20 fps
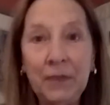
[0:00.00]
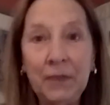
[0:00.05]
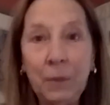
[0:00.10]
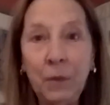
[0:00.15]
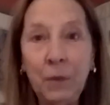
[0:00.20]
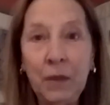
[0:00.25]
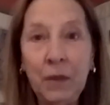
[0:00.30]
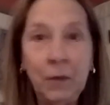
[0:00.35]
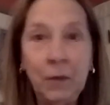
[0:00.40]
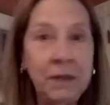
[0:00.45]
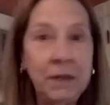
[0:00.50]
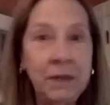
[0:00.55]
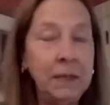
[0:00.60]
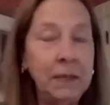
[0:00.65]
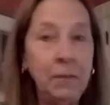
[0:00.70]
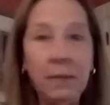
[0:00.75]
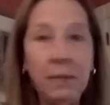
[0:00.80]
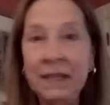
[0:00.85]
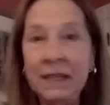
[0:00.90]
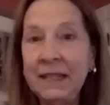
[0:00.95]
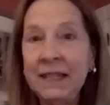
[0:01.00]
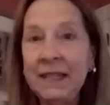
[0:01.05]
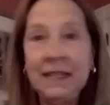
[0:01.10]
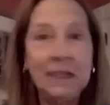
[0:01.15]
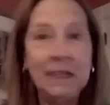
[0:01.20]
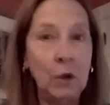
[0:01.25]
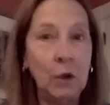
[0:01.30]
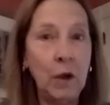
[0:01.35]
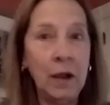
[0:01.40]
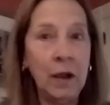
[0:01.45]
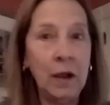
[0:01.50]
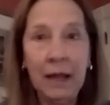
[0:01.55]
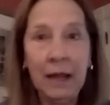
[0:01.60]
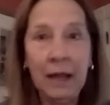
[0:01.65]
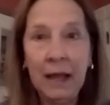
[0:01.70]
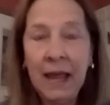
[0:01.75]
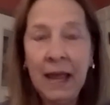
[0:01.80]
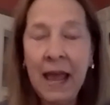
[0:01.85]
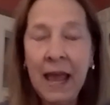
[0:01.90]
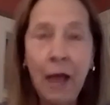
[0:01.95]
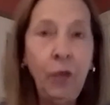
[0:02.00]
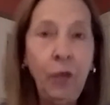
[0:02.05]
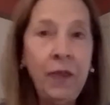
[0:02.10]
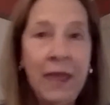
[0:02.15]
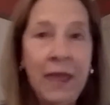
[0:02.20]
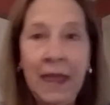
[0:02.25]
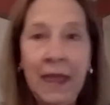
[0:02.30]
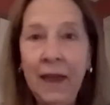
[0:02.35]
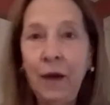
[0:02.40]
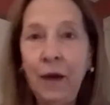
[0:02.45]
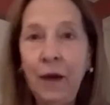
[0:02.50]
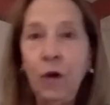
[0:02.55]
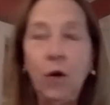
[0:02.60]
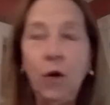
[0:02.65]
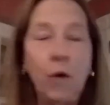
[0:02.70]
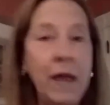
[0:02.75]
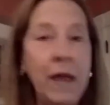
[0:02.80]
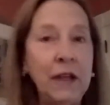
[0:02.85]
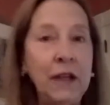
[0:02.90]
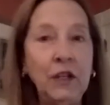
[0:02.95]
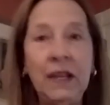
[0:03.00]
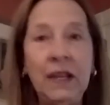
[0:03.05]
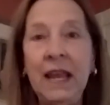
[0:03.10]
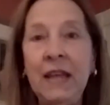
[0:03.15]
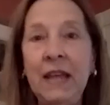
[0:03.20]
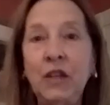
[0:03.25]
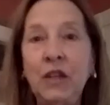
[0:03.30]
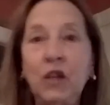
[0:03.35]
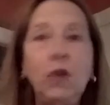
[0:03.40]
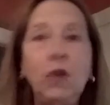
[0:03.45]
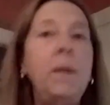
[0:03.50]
whether it's in business or healthcare or education,